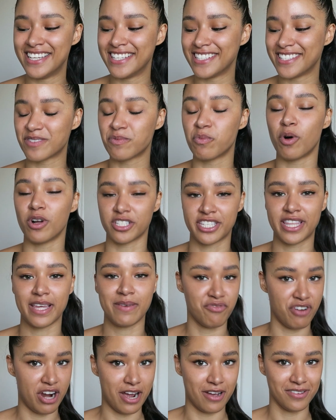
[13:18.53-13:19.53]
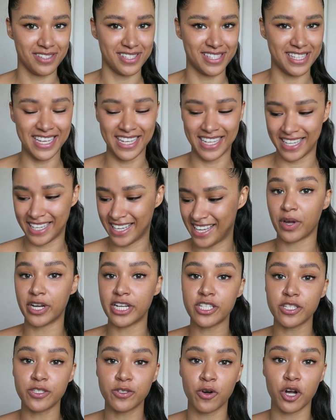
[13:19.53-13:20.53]
Just watch them brows. I
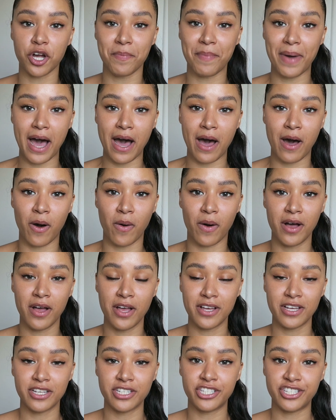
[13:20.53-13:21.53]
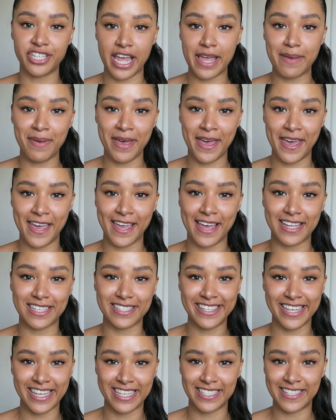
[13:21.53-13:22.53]
wanted to talk about shaping
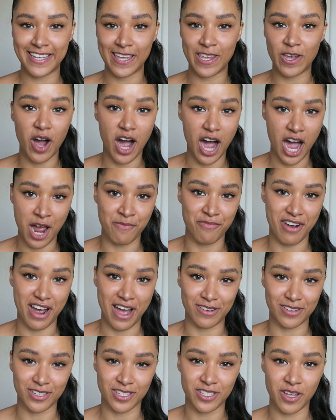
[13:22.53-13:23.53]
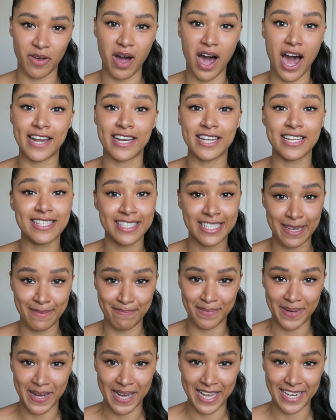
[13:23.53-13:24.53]
and tinting your eyebrows. So I didn't
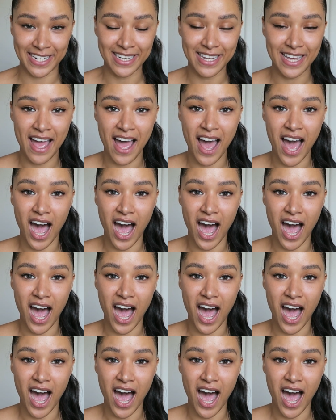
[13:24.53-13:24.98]
tint mine.